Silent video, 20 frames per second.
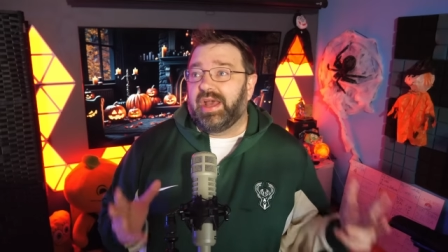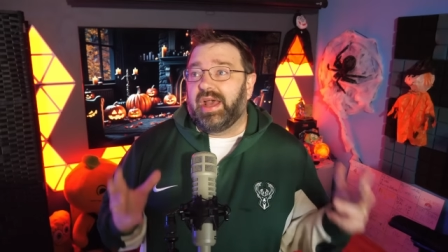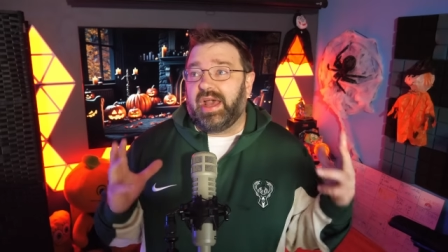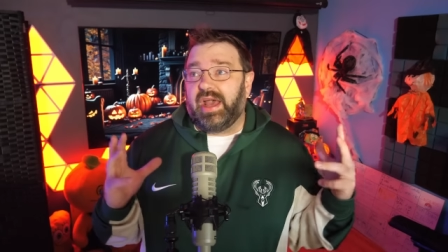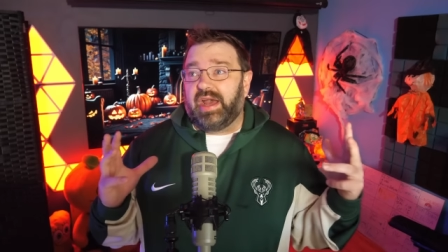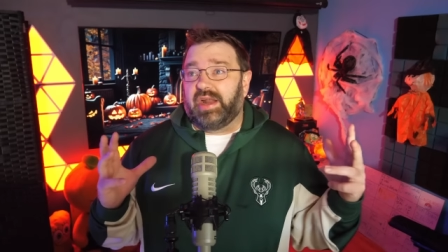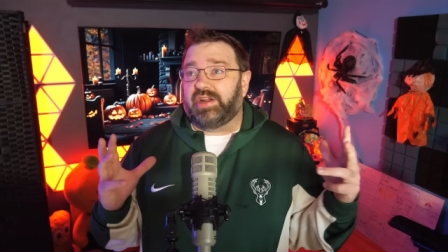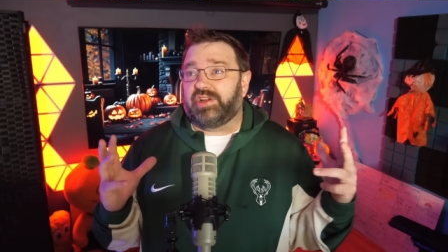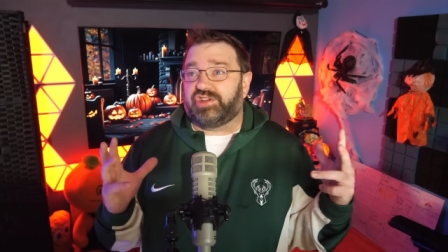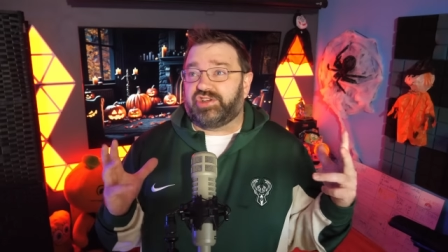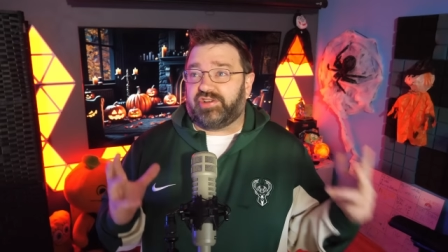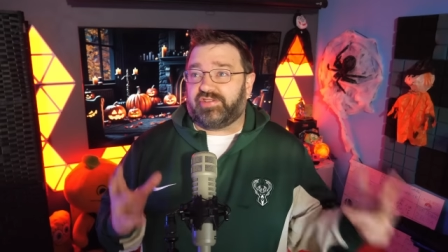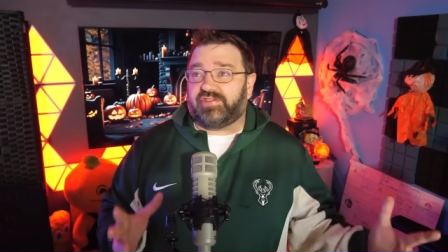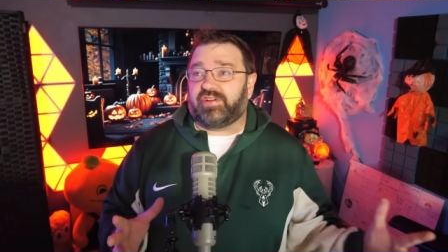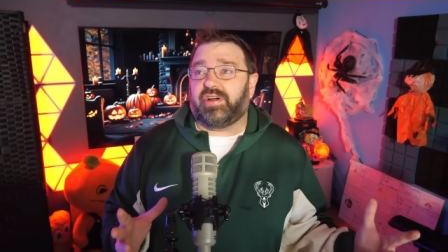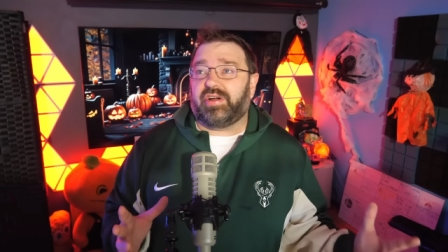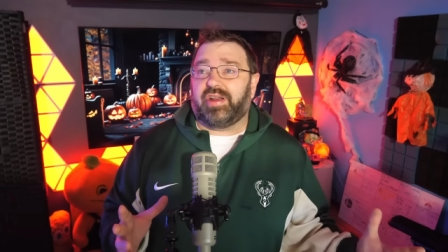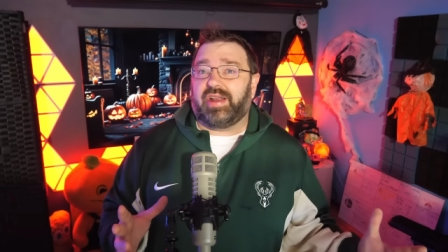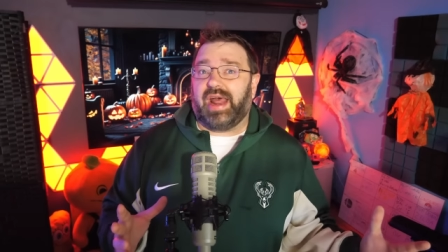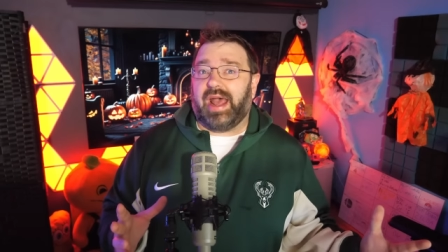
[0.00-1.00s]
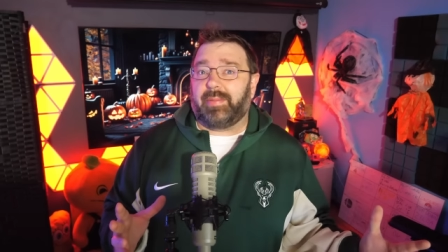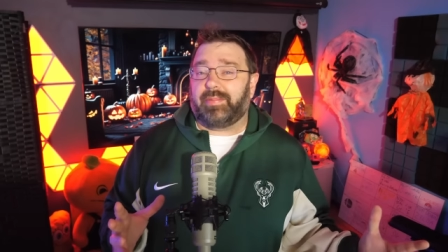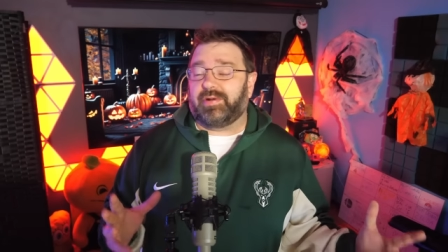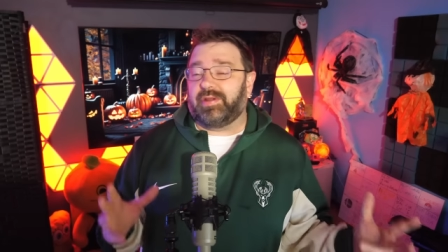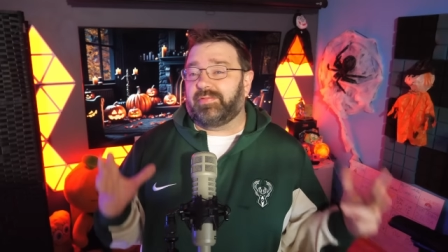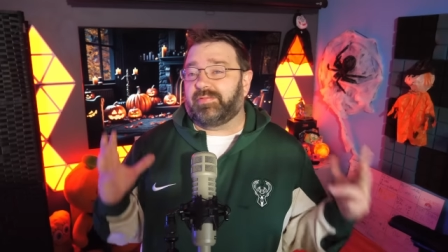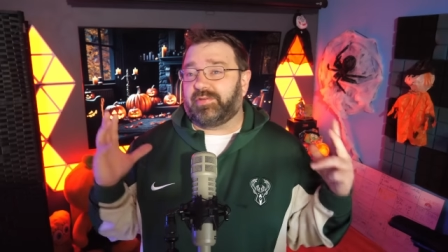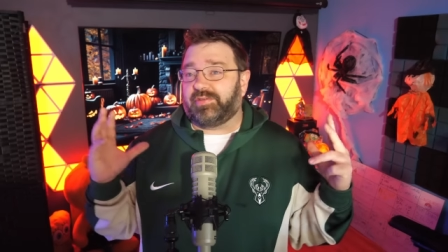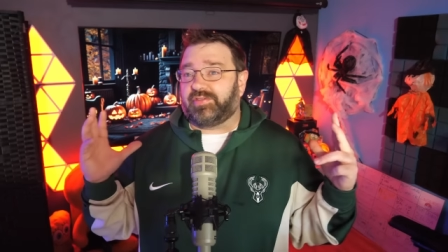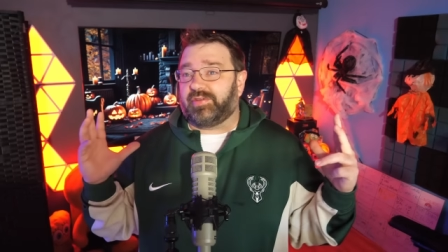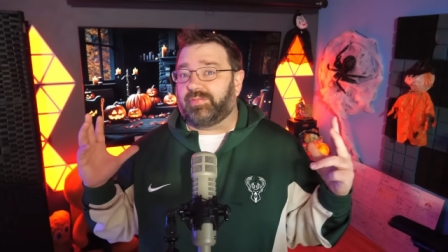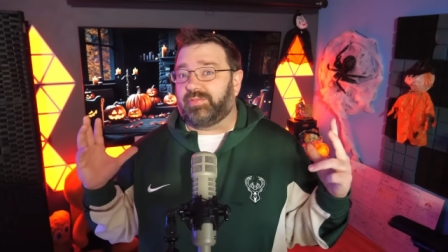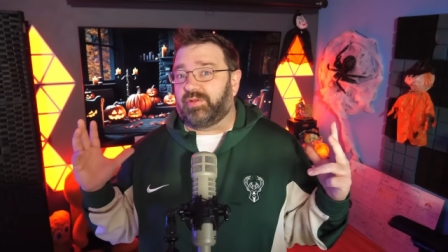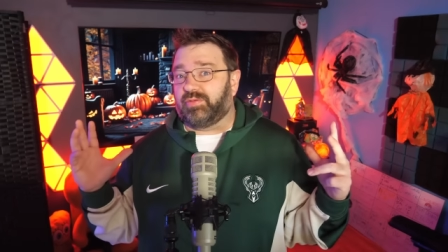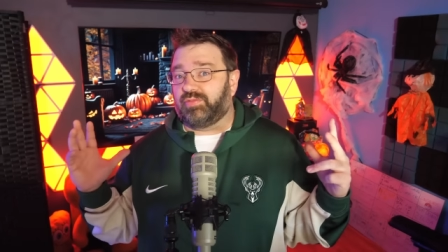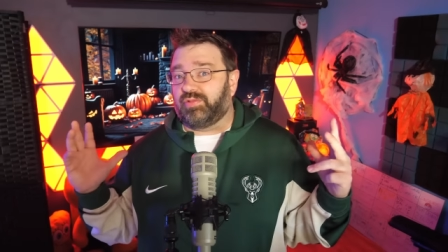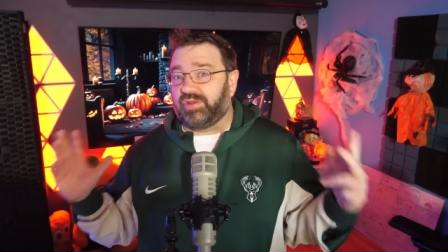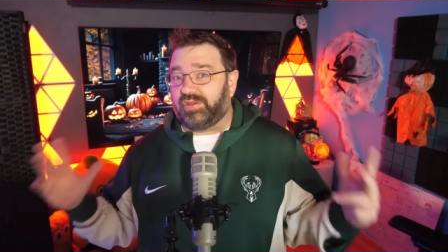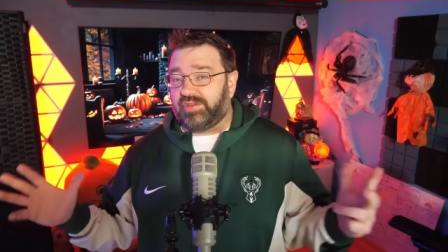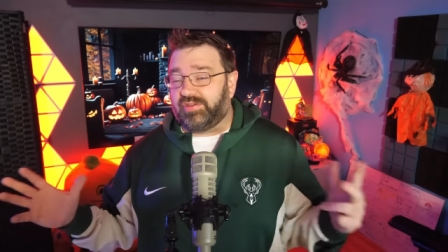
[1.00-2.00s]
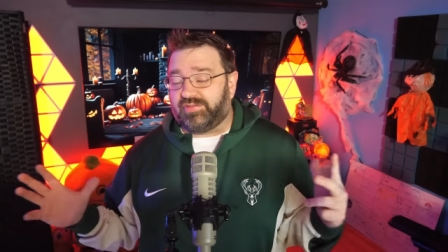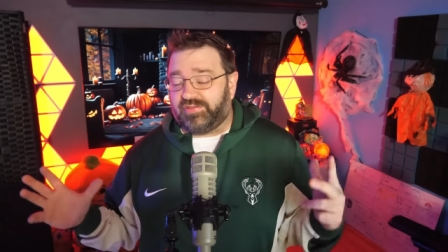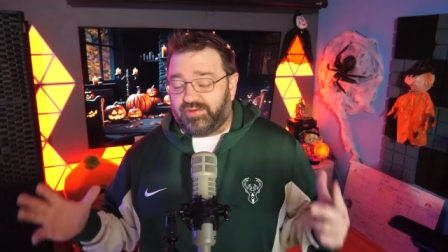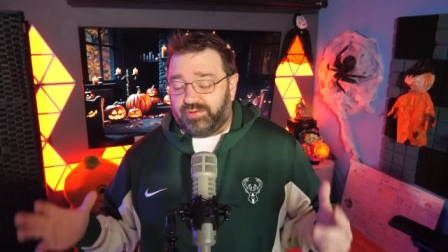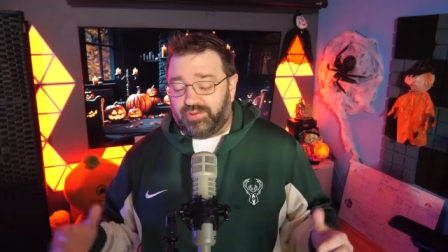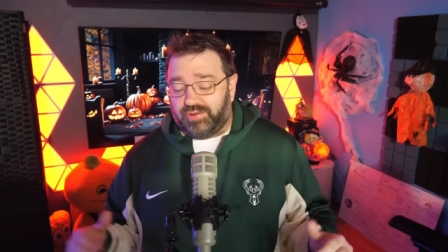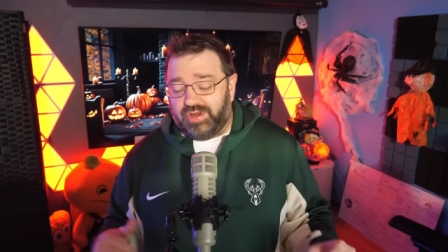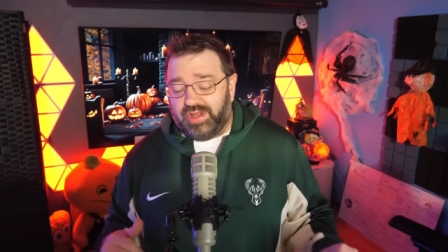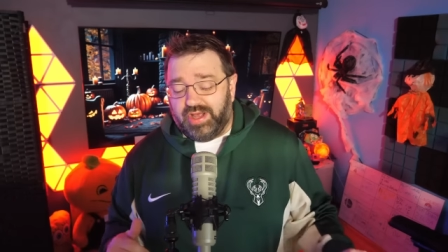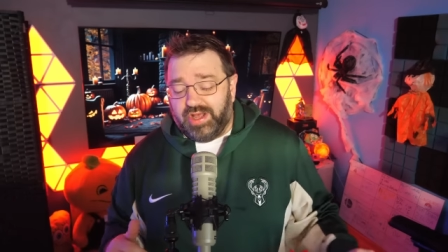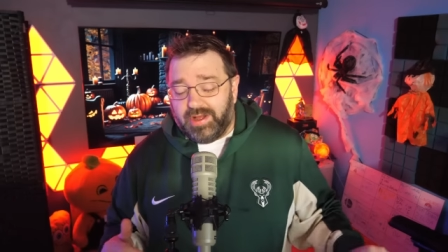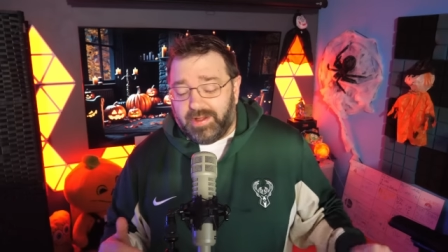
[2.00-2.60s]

and it just started happening for something really soon,